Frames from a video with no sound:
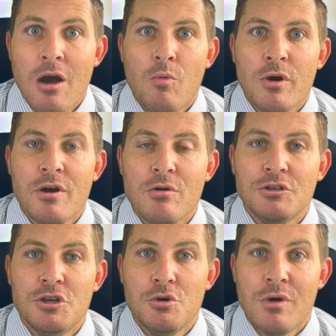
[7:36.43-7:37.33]
we're going
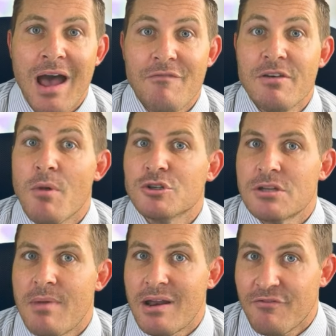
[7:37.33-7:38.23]
to have the most
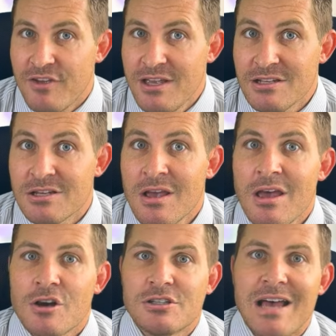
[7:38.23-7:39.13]
amount of fees
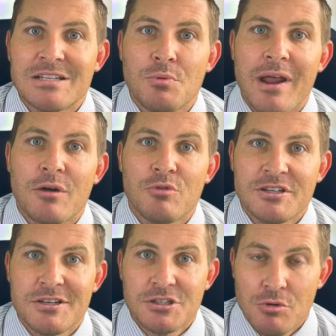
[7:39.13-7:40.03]
because that's when our
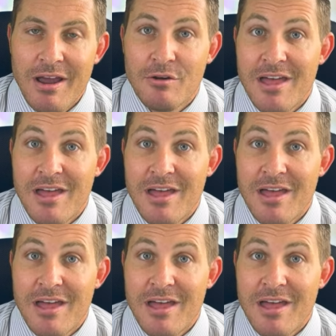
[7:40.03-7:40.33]
risk is greater.